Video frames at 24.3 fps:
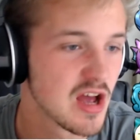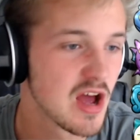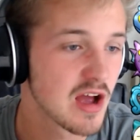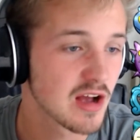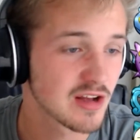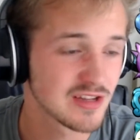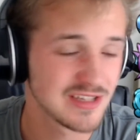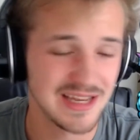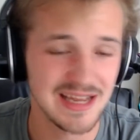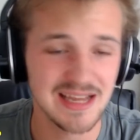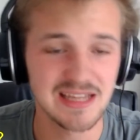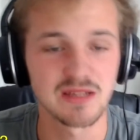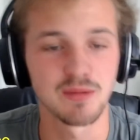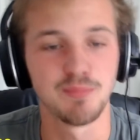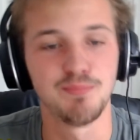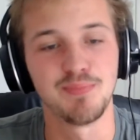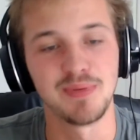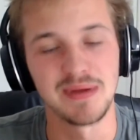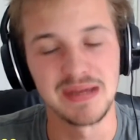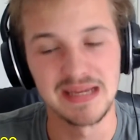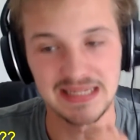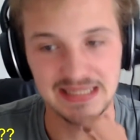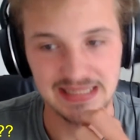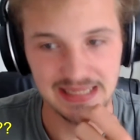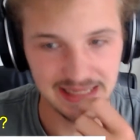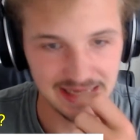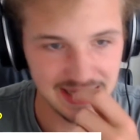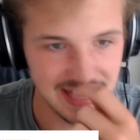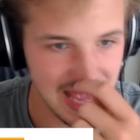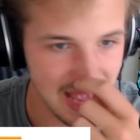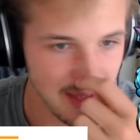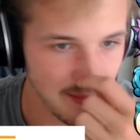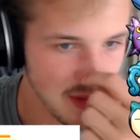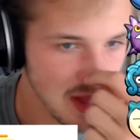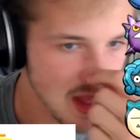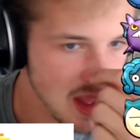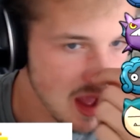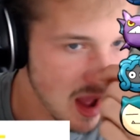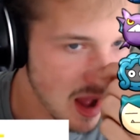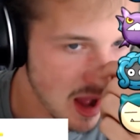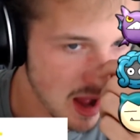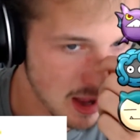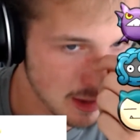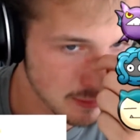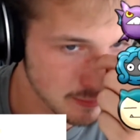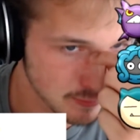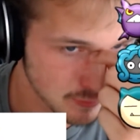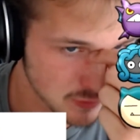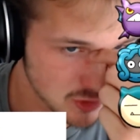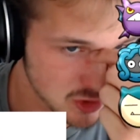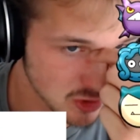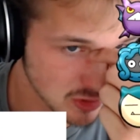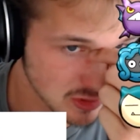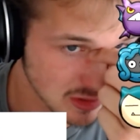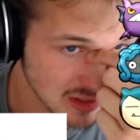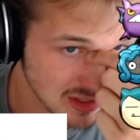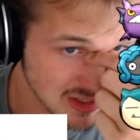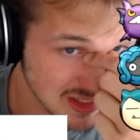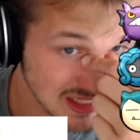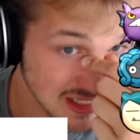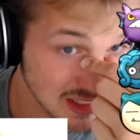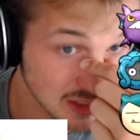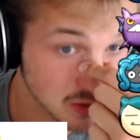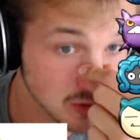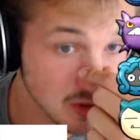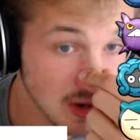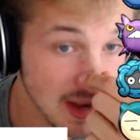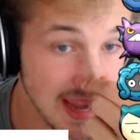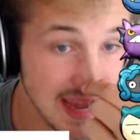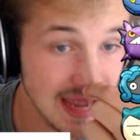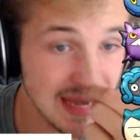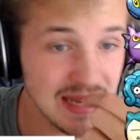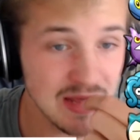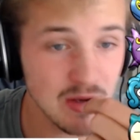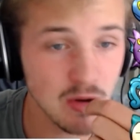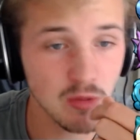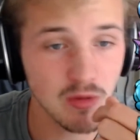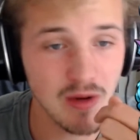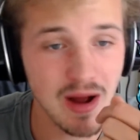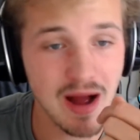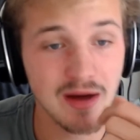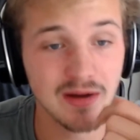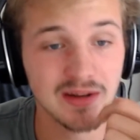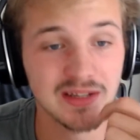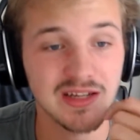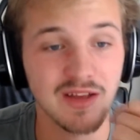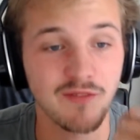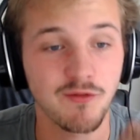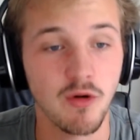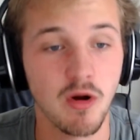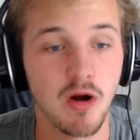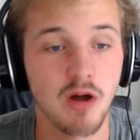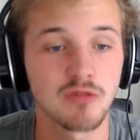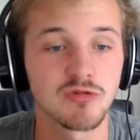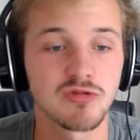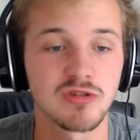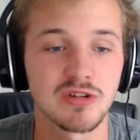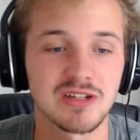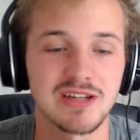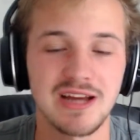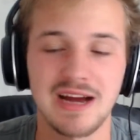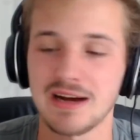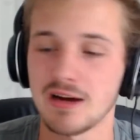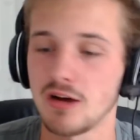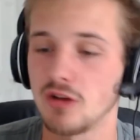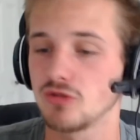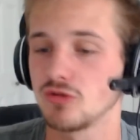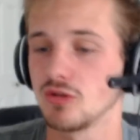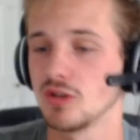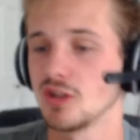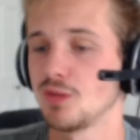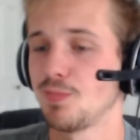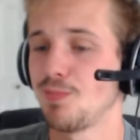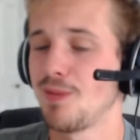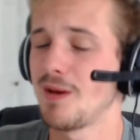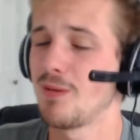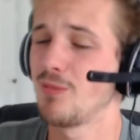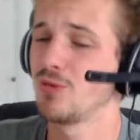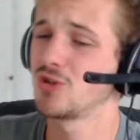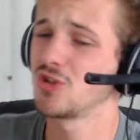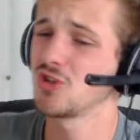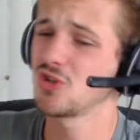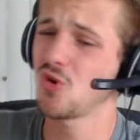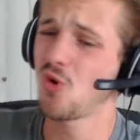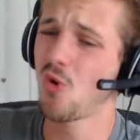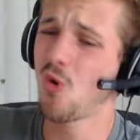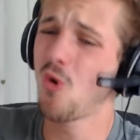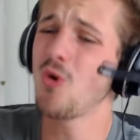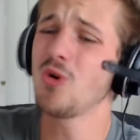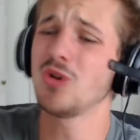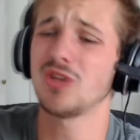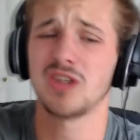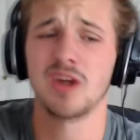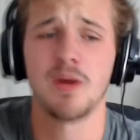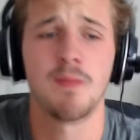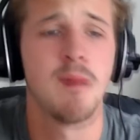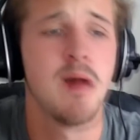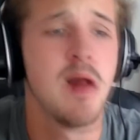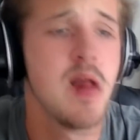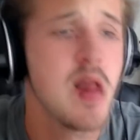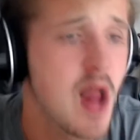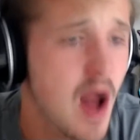because it is a beast in game during the thing. It's got 80 all round, except for 100 attack, 100 speed, which is awesome.